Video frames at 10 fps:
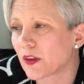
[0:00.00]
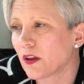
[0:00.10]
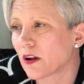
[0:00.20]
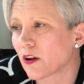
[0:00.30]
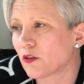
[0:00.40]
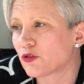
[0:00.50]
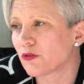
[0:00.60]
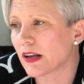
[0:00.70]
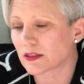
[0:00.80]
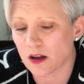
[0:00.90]
you know,
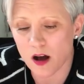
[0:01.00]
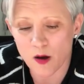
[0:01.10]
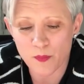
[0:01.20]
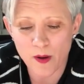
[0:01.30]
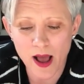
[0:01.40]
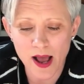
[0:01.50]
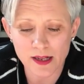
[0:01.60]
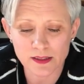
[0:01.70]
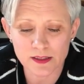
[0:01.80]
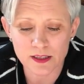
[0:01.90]
dress up
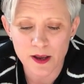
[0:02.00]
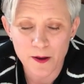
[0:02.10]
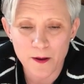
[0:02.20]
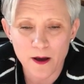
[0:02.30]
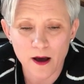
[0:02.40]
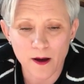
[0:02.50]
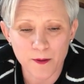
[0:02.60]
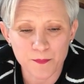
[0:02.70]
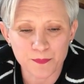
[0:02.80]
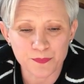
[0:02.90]
and
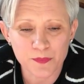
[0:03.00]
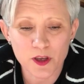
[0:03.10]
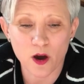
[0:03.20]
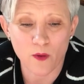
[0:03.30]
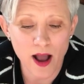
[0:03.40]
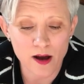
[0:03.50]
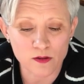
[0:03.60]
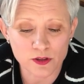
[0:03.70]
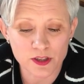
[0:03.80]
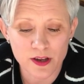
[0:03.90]
go
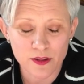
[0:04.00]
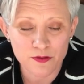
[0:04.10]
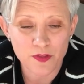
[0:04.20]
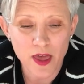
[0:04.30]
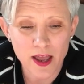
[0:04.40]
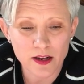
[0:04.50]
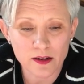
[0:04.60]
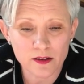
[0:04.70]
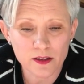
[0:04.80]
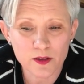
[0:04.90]
out,
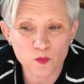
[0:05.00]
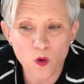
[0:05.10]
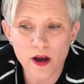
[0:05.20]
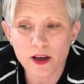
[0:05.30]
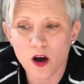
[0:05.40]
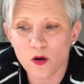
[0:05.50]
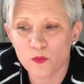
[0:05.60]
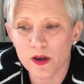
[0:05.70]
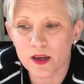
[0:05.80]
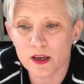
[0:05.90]
then why
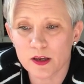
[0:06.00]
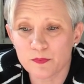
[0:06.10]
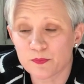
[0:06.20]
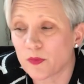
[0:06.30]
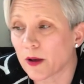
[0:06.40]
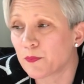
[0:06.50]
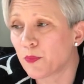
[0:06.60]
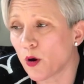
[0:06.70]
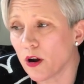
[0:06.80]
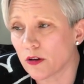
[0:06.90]
can't we like
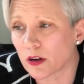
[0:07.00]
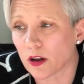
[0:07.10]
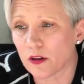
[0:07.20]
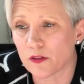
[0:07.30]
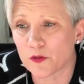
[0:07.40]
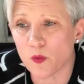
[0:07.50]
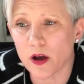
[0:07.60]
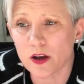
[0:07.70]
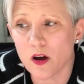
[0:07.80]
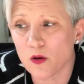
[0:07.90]
borrow clothes?
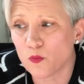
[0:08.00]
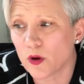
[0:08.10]
Why can't